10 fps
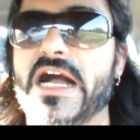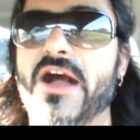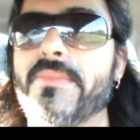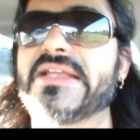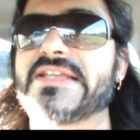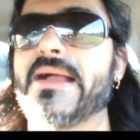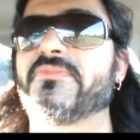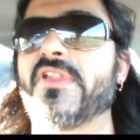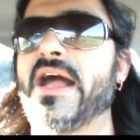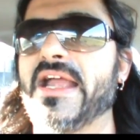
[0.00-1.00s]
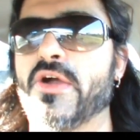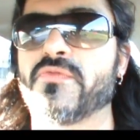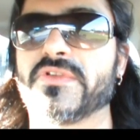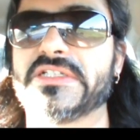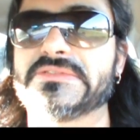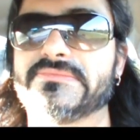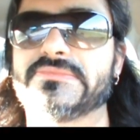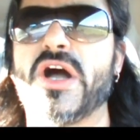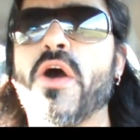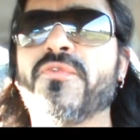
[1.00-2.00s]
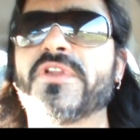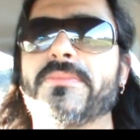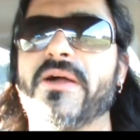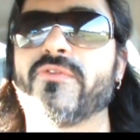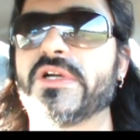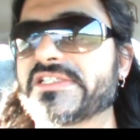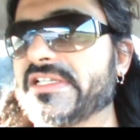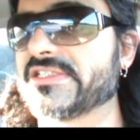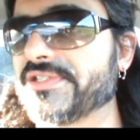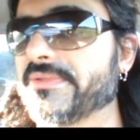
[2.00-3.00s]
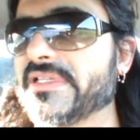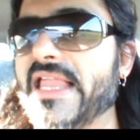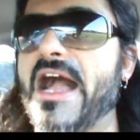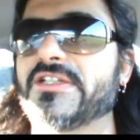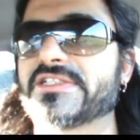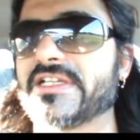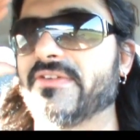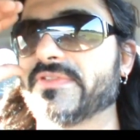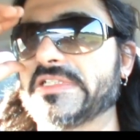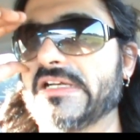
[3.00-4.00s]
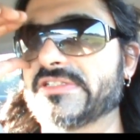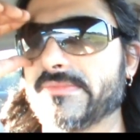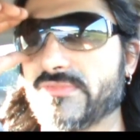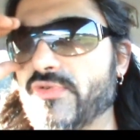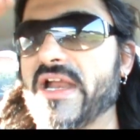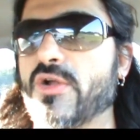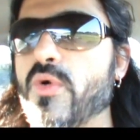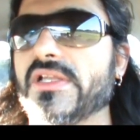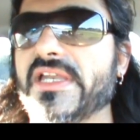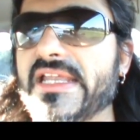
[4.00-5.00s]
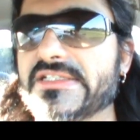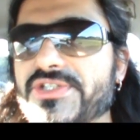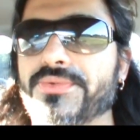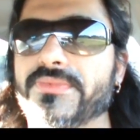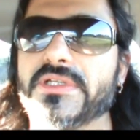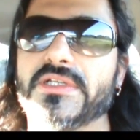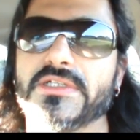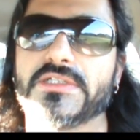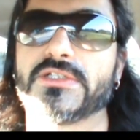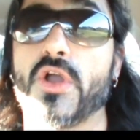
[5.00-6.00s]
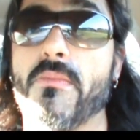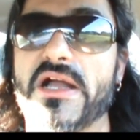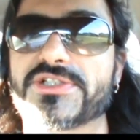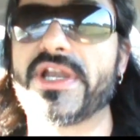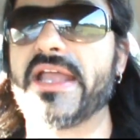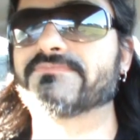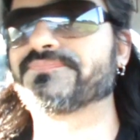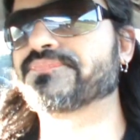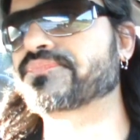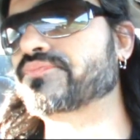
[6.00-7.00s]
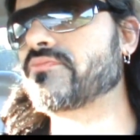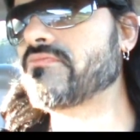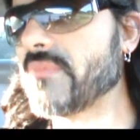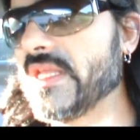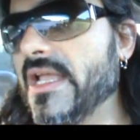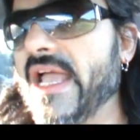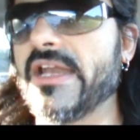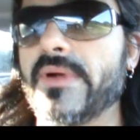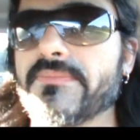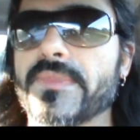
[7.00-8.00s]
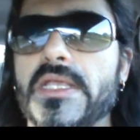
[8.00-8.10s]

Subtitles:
I'll make time fly, hopefully. Hopefully my voice lets you allow yourself some tranquility as you go about your day. Anyway.